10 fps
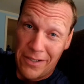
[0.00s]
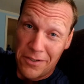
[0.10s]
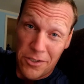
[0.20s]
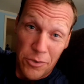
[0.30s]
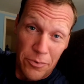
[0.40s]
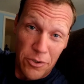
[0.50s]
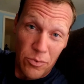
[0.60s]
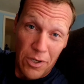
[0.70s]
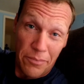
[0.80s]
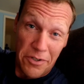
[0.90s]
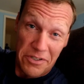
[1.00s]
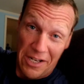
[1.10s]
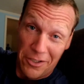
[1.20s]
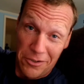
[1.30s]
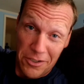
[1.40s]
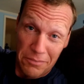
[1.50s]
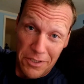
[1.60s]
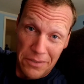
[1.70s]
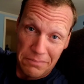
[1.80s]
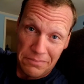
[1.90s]
about the Super Swampers, I looked them
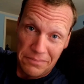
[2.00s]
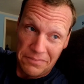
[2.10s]
up.